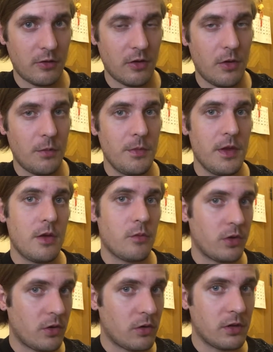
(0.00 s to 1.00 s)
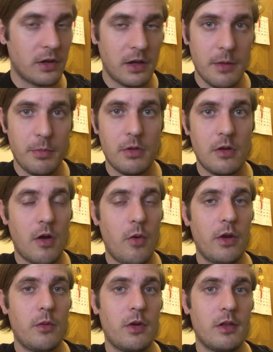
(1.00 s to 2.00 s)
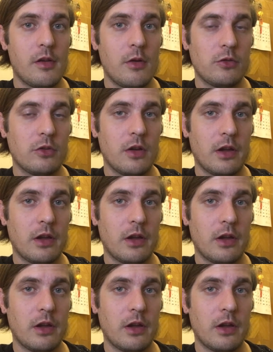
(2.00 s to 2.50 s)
So we're gonna keep going with those uh,